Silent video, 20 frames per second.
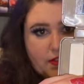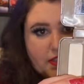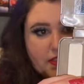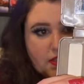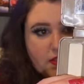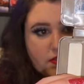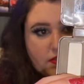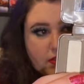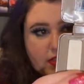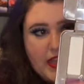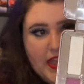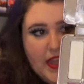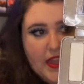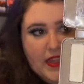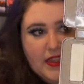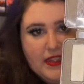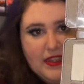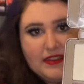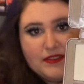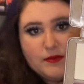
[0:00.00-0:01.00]
single
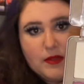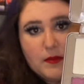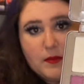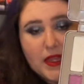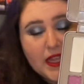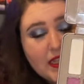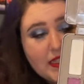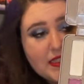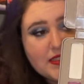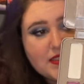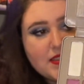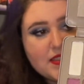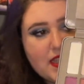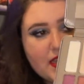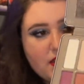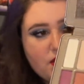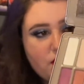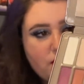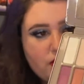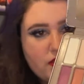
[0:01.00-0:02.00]
day as my base,
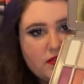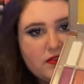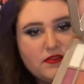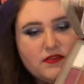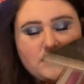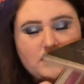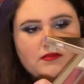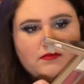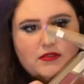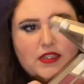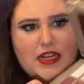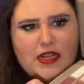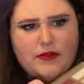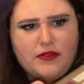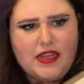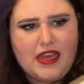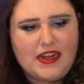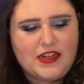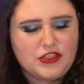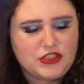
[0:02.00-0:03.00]
and I
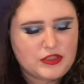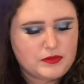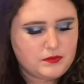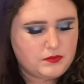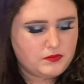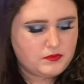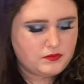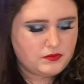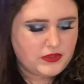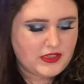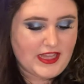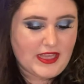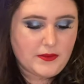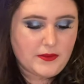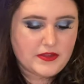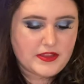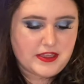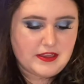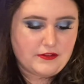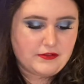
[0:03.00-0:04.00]
would kind of just play
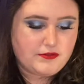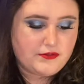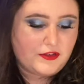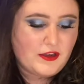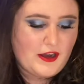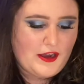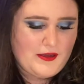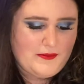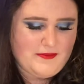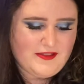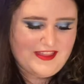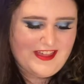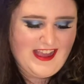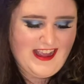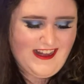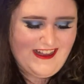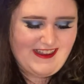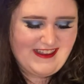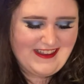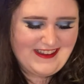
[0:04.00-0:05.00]
with it from
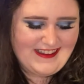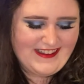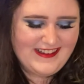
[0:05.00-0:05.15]
there.